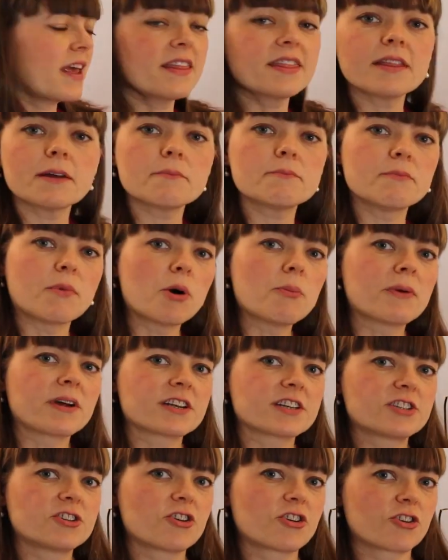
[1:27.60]
in the
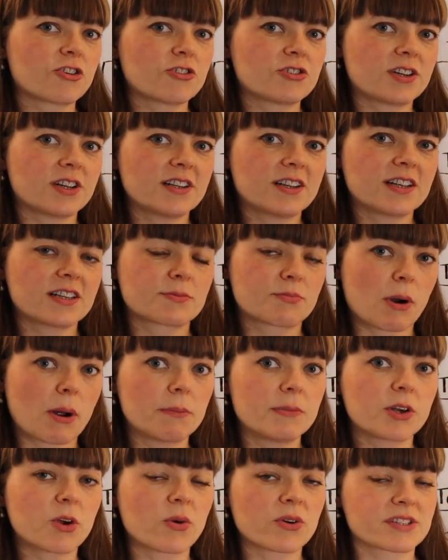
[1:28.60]
moment your utility is
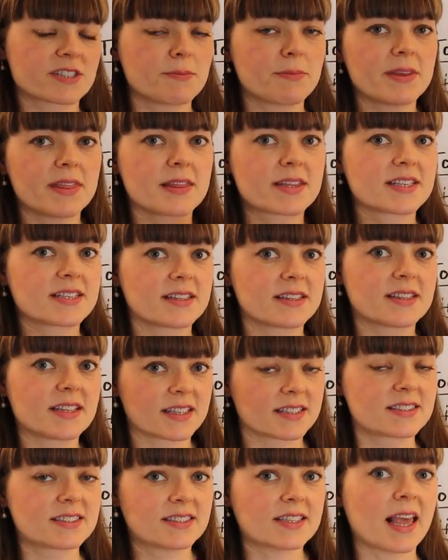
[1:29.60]
probably going to be
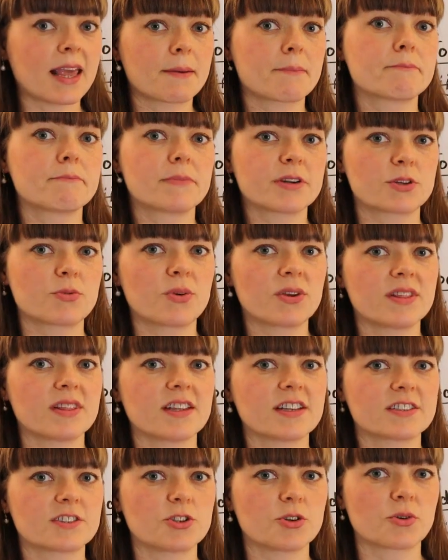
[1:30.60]
the same between
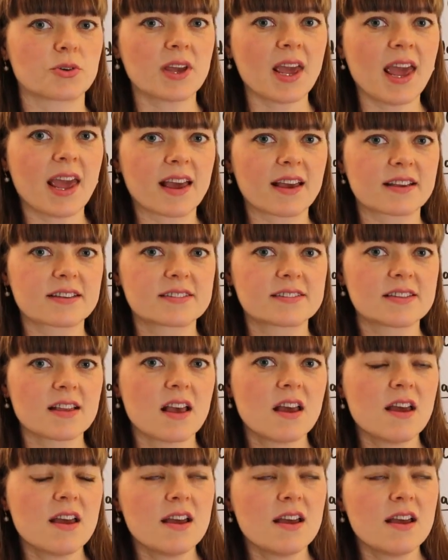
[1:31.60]
these two cakes.